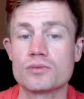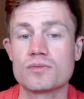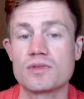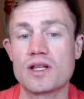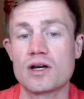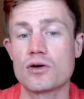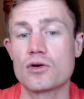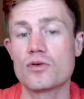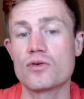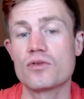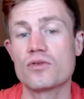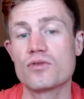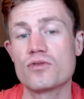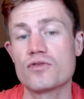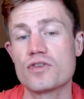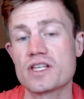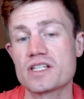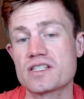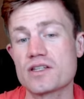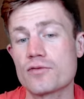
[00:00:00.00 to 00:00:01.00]
Now
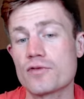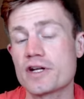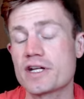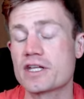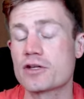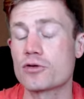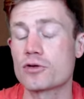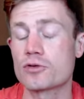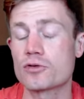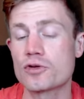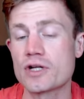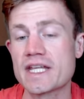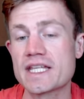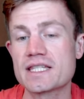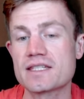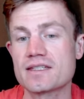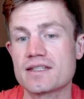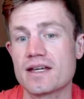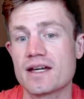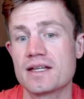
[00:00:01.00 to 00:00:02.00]
things are very
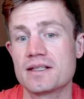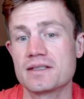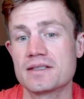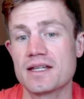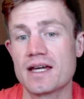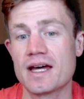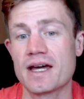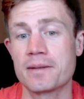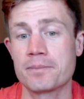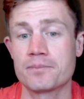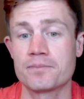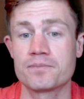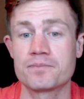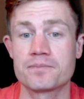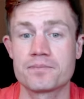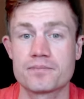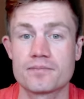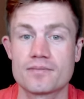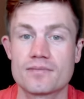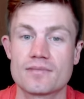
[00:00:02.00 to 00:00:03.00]
concrete, and
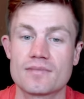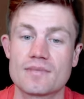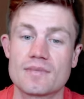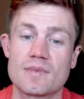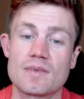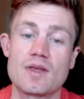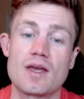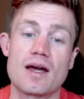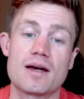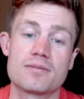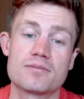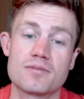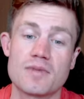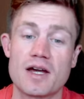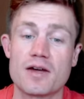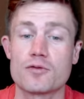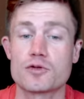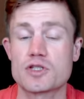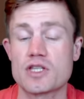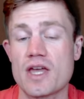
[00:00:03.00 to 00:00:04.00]
I
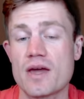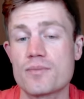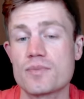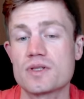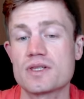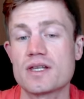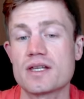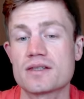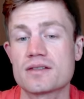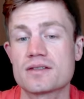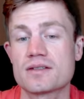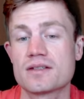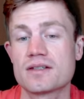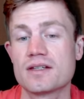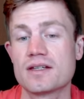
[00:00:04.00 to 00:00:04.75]
was happy that